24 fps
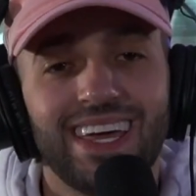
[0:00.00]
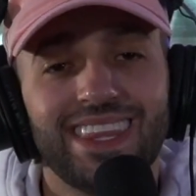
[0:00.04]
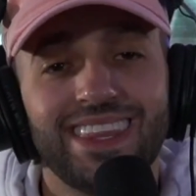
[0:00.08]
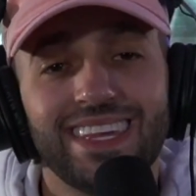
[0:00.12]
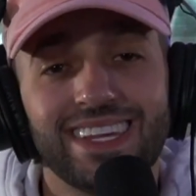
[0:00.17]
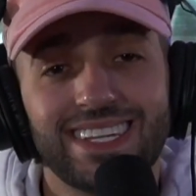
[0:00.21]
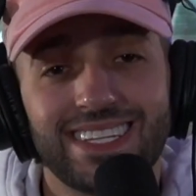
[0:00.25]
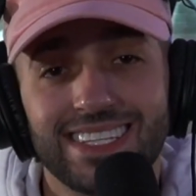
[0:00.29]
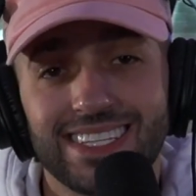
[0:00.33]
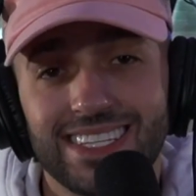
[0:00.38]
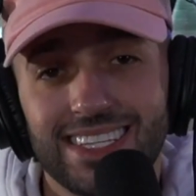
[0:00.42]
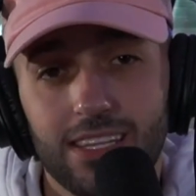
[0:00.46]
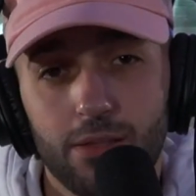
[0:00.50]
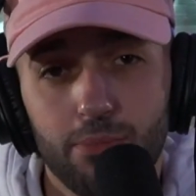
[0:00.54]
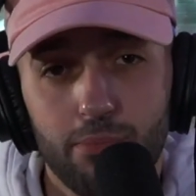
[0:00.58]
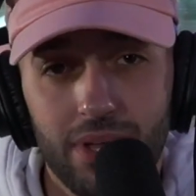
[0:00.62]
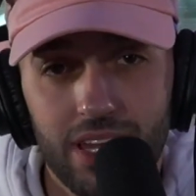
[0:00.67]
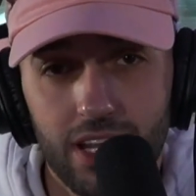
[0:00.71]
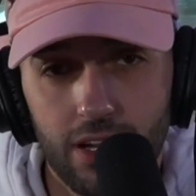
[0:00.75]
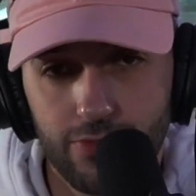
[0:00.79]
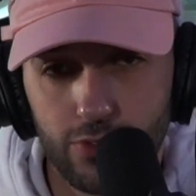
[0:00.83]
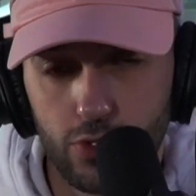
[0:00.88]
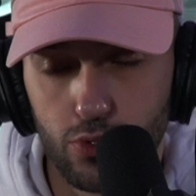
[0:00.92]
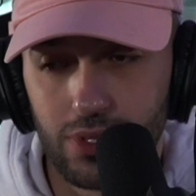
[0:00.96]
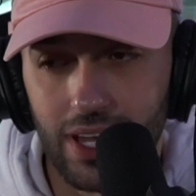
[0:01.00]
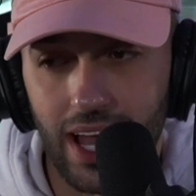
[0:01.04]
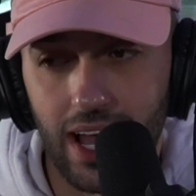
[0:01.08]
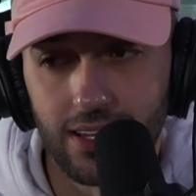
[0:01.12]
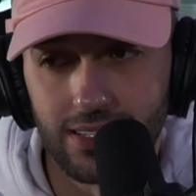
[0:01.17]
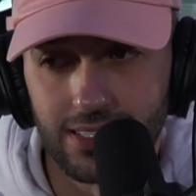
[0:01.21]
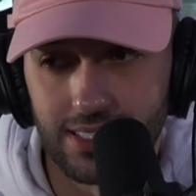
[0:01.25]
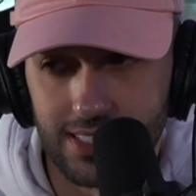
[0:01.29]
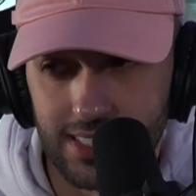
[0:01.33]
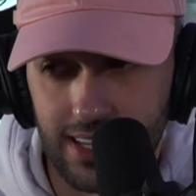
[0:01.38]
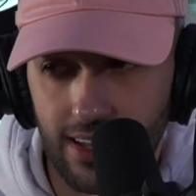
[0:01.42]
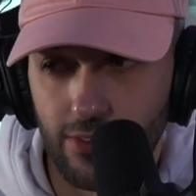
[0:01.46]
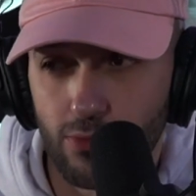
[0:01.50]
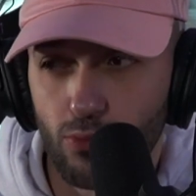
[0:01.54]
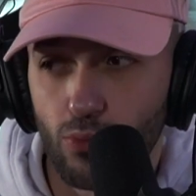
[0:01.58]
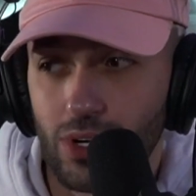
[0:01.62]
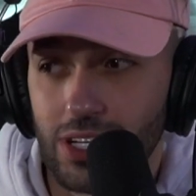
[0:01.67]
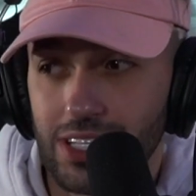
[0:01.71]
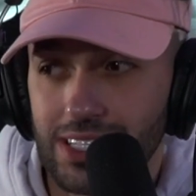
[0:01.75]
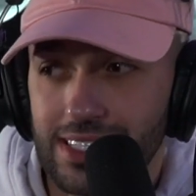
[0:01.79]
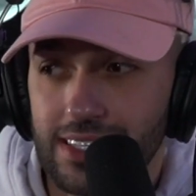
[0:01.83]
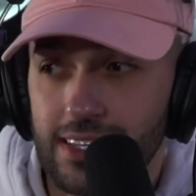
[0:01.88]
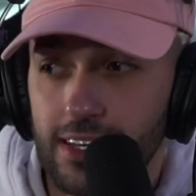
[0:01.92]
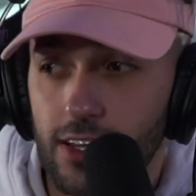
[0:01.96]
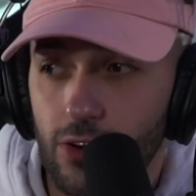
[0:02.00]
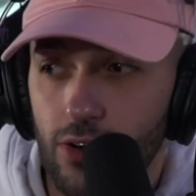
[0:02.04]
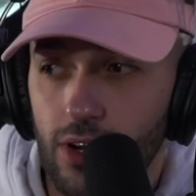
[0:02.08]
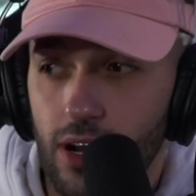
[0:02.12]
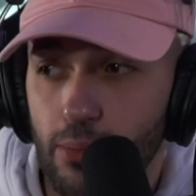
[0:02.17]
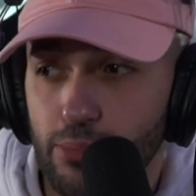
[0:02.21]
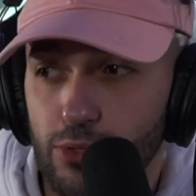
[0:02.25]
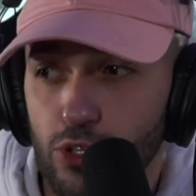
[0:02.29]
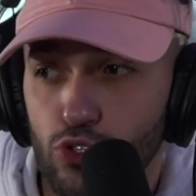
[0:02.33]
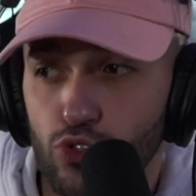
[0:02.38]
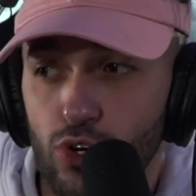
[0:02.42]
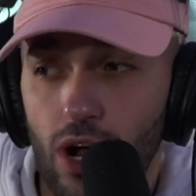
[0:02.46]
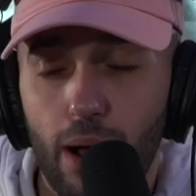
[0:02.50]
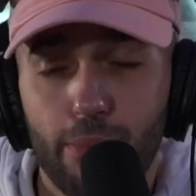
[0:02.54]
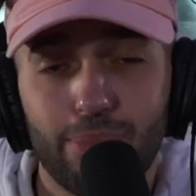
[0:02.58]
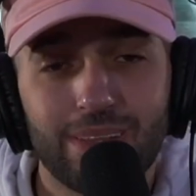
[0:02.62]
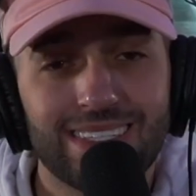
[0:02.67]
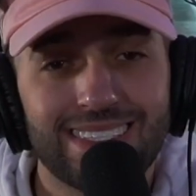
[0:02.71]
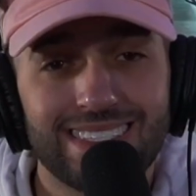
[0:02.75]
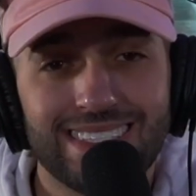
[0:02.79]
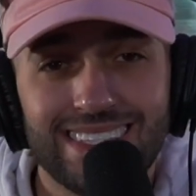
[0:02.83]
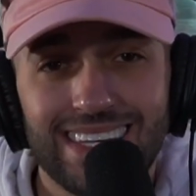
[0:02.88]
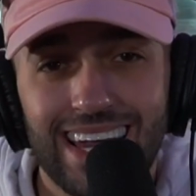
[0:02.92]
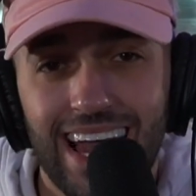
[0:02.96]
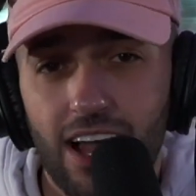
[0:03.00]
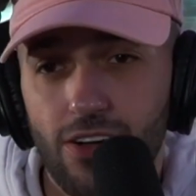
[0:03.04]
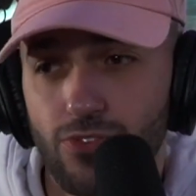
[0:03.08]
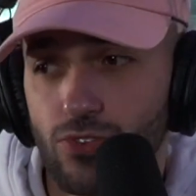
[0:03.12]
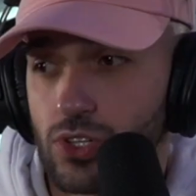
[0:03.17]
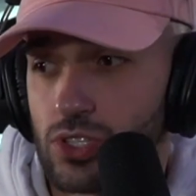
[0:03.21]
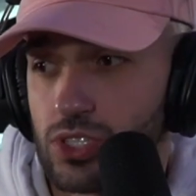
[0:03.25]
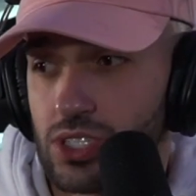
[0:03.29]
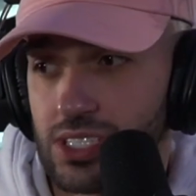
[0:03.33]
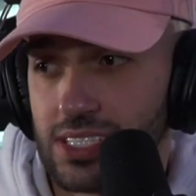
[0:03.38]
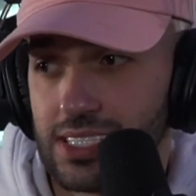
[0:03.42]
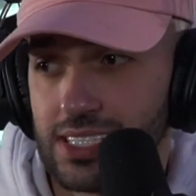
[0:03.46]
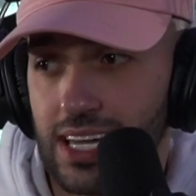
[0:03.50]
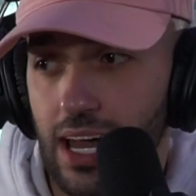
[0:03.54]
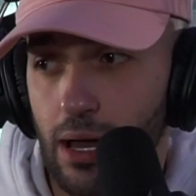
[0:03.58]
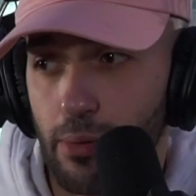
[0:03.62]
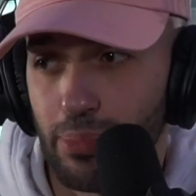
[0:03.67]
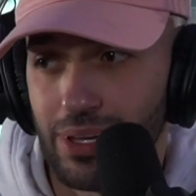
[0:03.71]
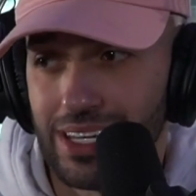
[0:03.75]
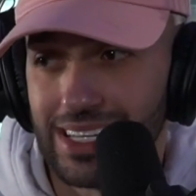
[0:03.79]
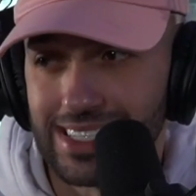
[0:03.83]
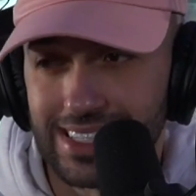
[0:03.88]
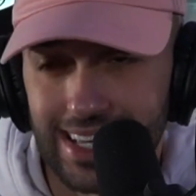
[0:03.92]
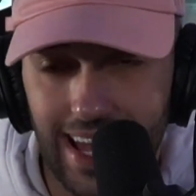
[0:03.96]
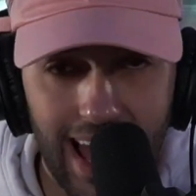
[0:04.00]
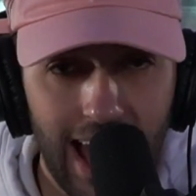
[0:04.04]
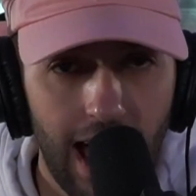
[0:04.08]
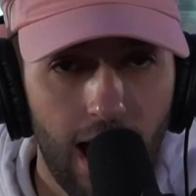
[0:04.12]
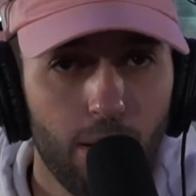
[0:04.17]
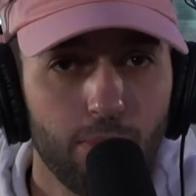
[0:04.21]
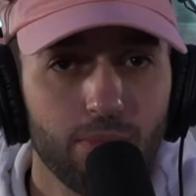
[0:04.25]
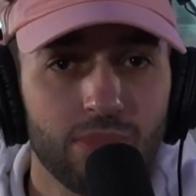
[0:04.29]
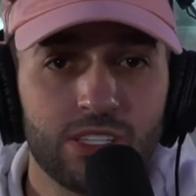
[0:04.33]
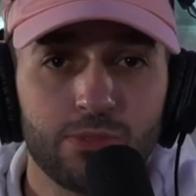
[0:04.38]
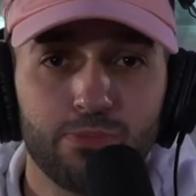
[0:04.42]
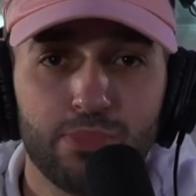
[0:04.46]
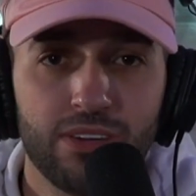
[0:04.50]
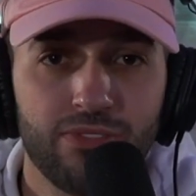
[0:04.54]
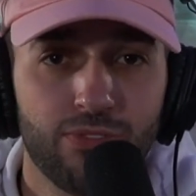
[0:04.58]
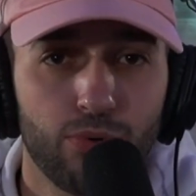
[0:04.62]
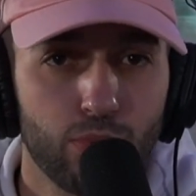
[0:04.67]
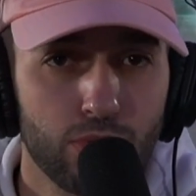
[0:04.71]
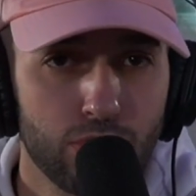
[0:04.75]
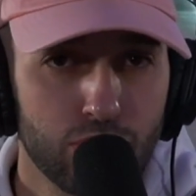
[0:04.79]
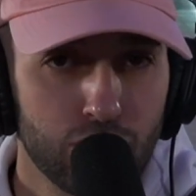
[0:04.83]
This is in the mid of 2007 when he's gearing up to drop T.I. versus T.I.P. his album. He's beefing with